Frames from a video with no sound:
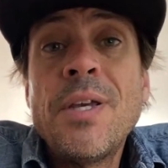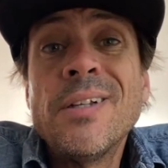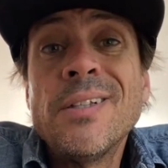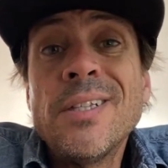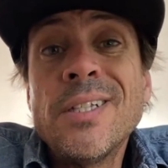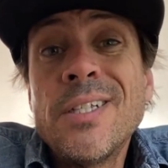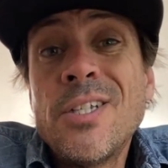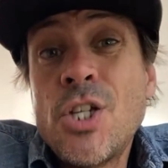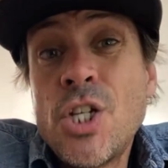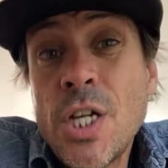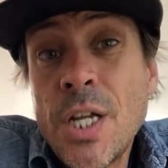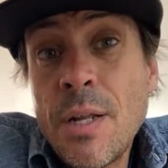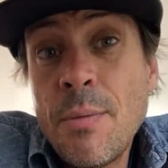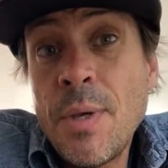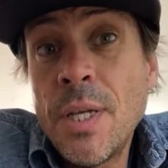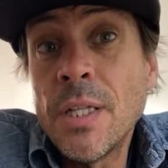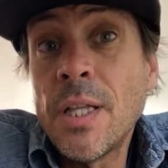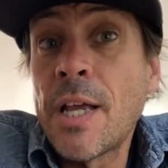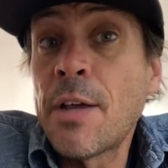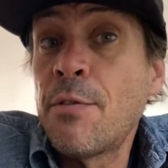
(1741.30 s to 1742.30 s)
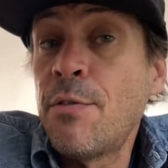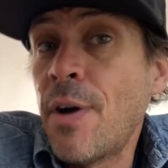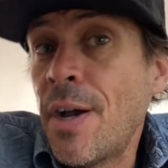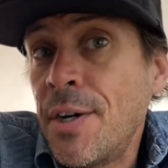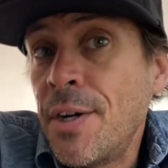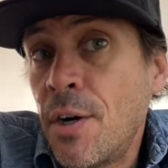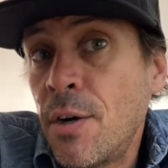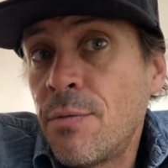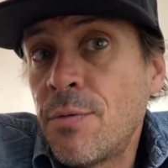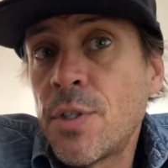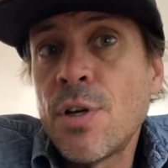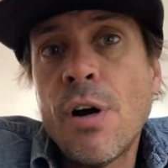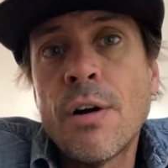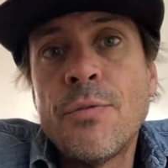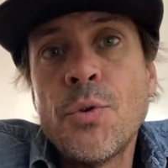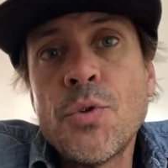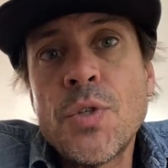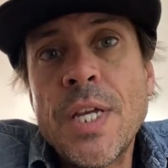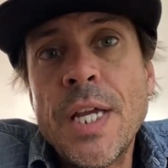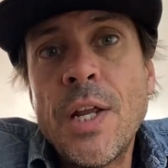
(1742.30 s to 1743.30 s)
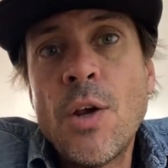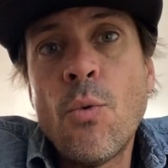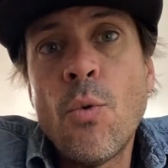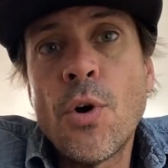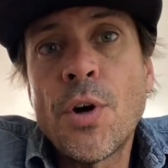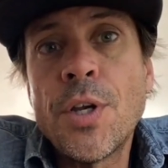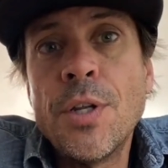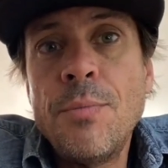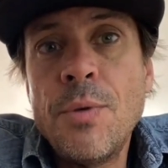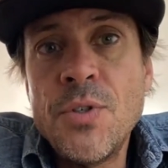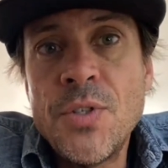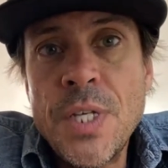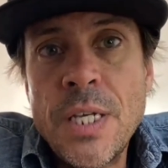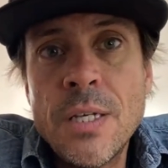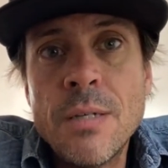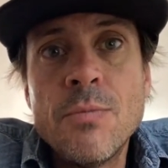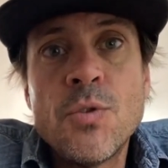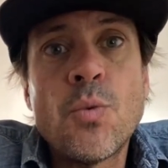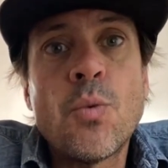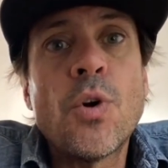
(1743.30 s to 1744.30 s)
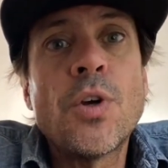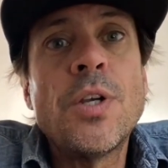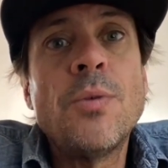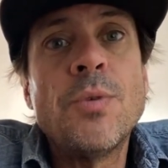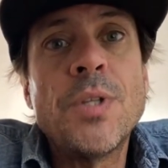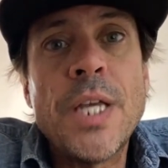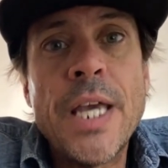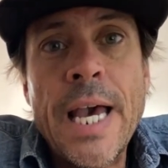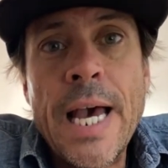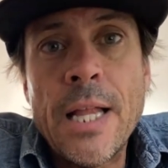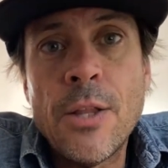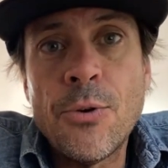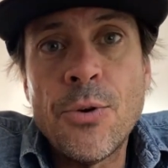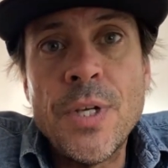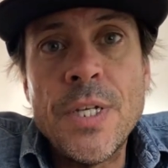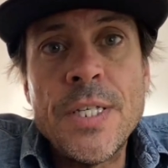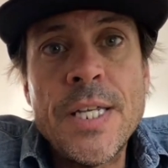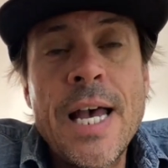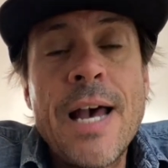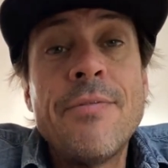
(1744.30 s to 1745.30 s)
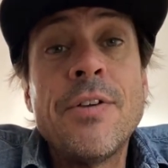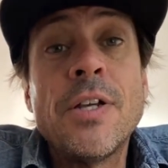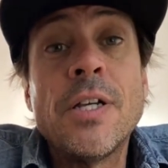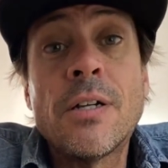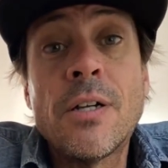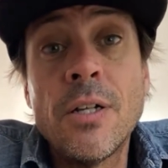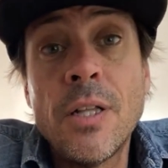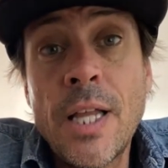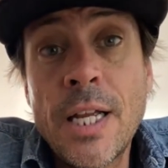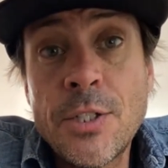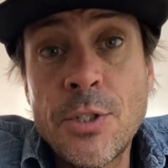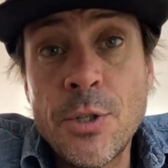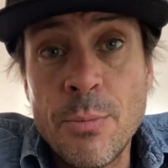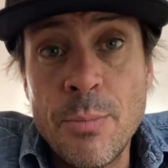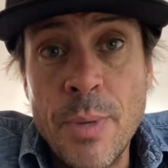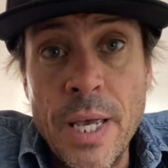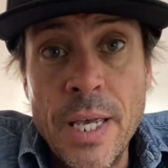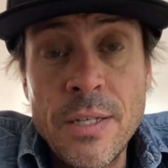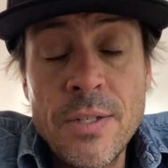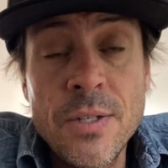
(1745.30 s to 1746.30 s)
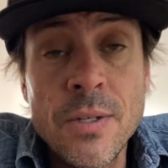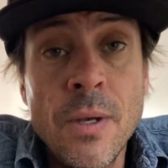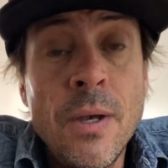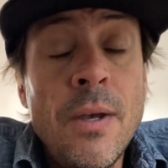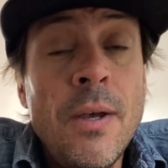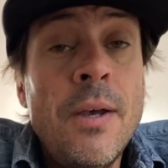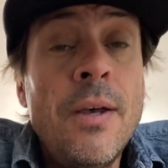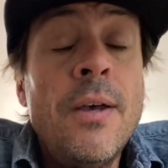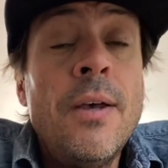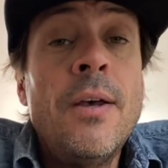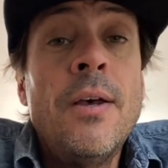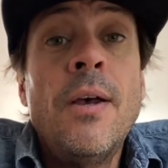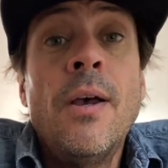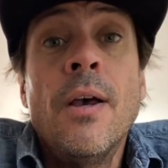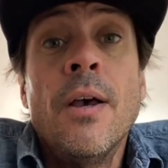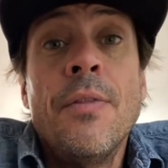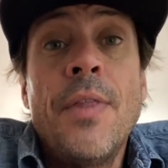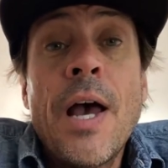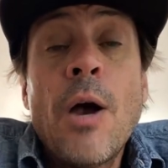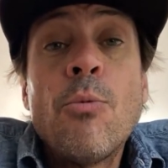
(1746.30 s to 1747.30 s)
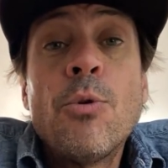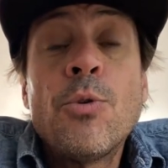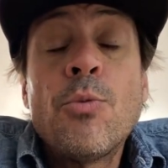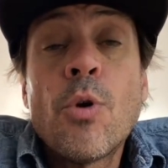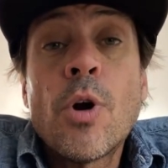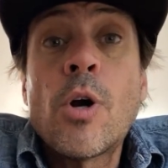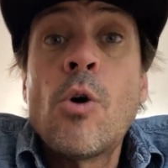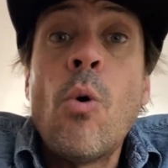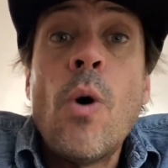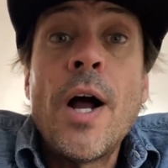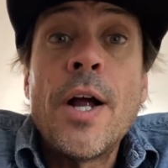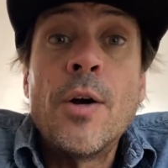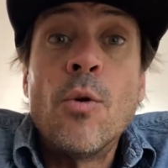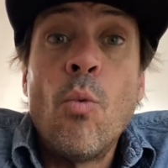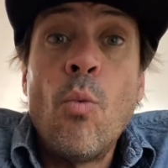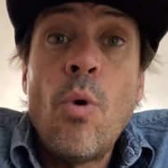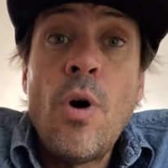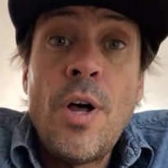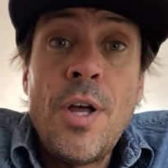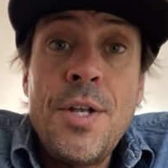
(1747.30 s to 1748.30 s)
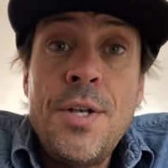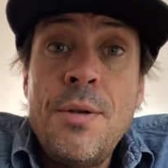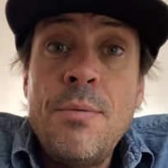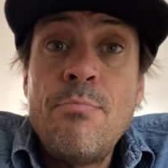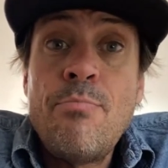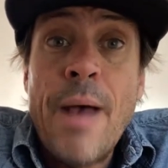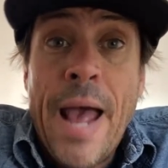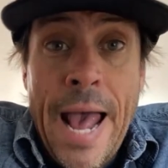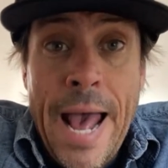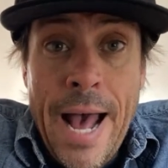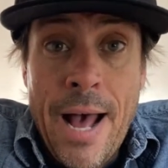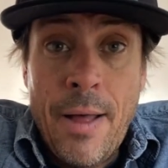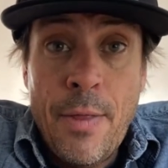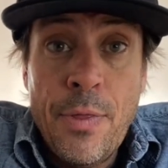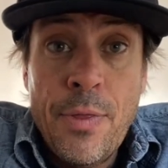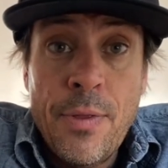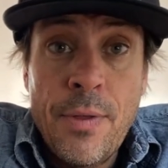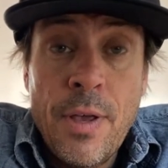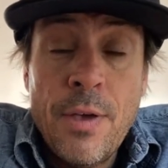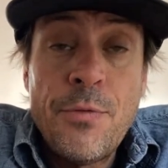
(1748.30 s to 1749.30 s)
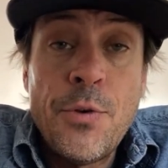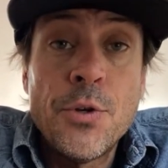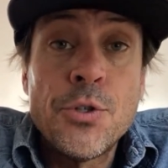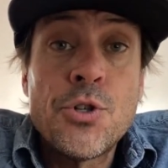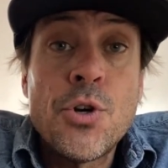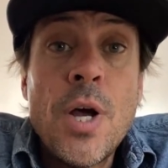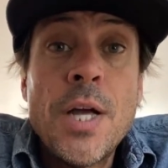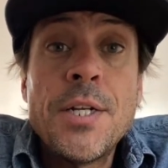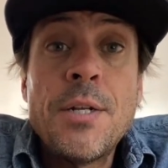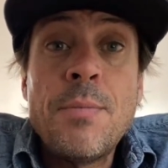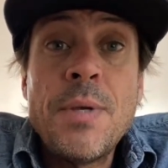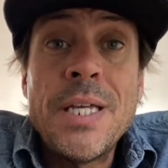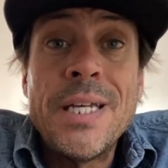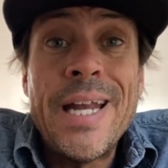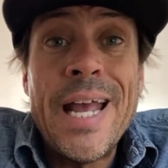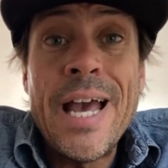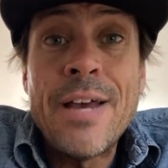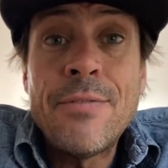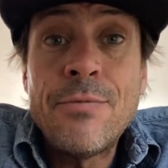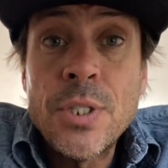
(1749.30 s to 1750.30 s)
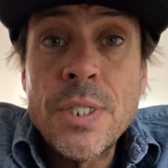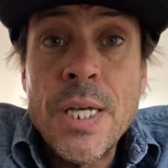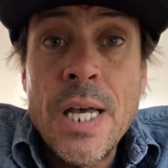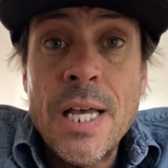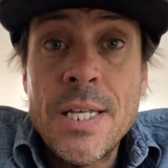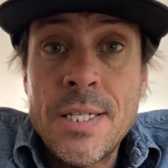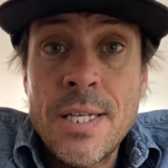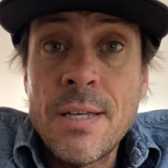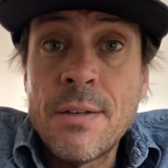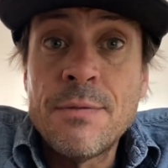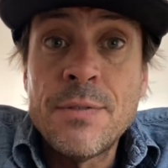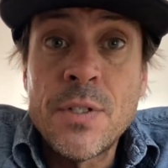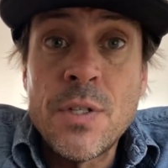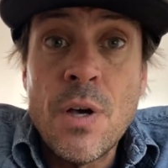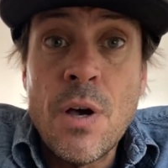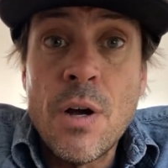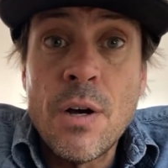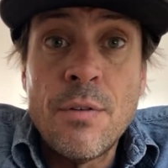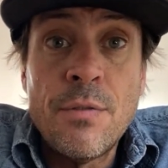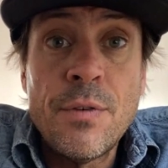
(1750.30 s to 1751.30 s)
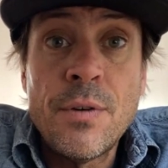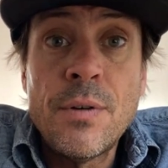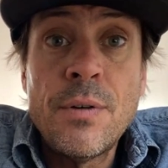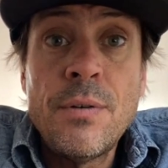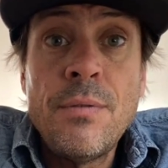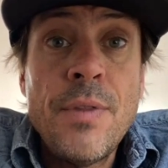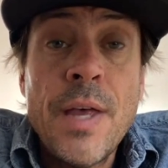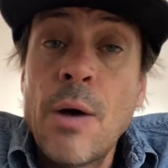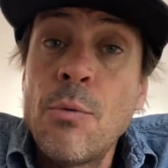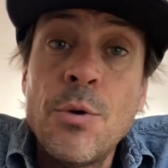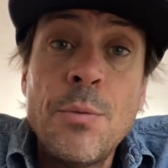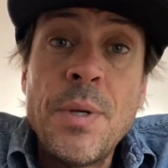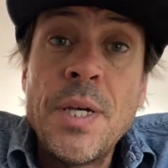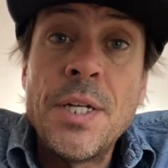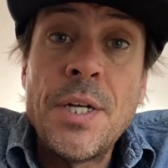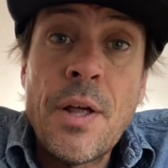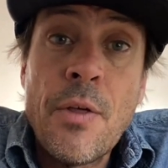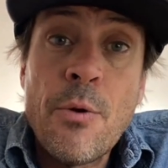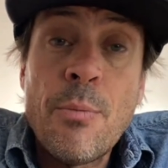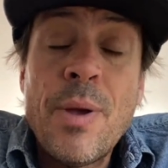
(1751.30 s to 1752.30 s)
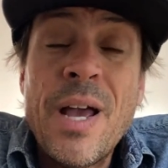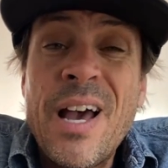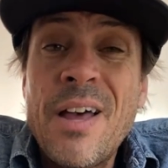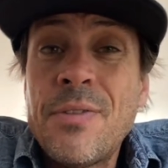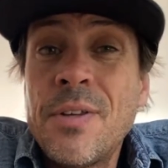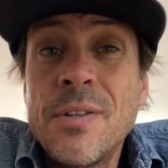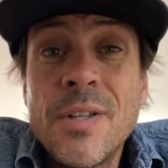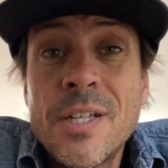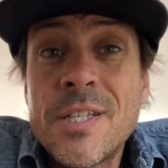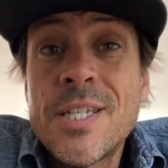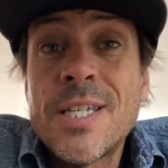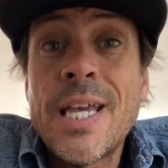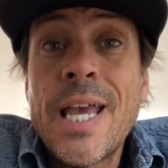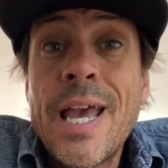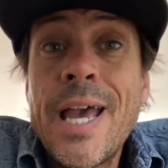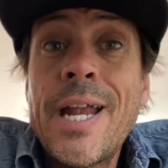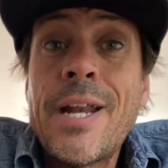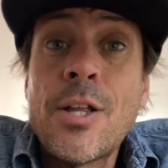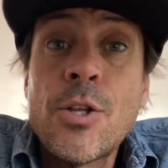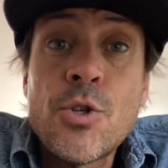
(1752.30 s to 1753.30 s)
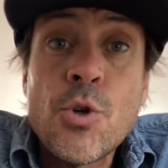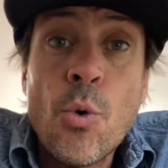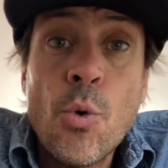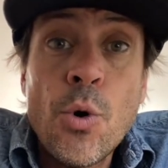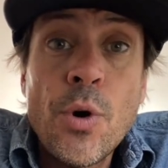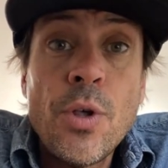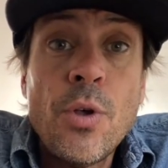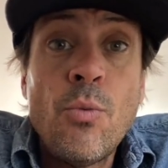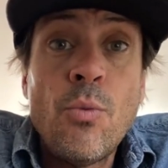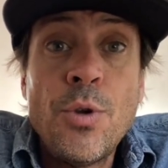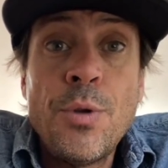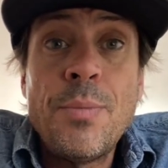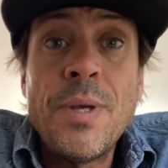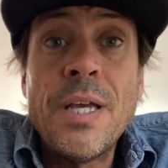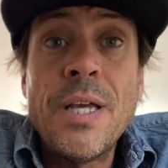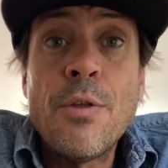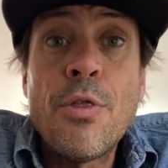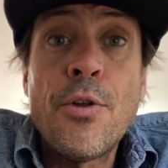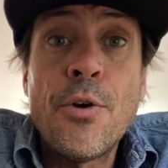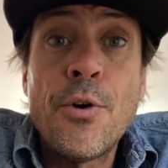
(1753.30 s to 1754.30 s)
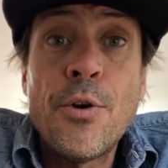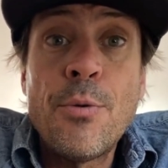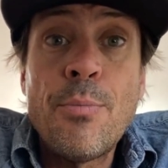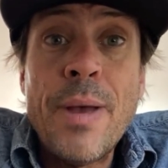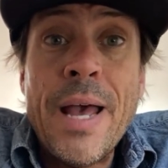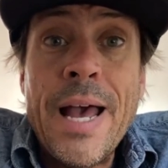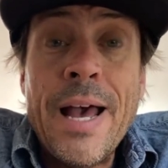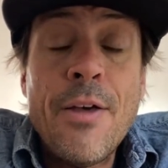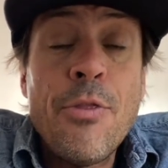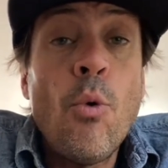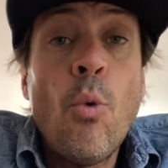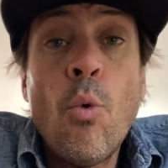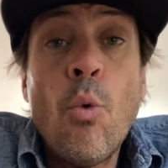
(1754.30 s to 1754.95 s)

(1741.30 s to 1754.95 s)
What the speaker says: to be a legitimate, like, fine art photographer who's getting work in museums, working with galleries, having a collector base, that would require one path. If you're trying to be an advertising photographer, that would be another path. And let's say editorial would be a third path,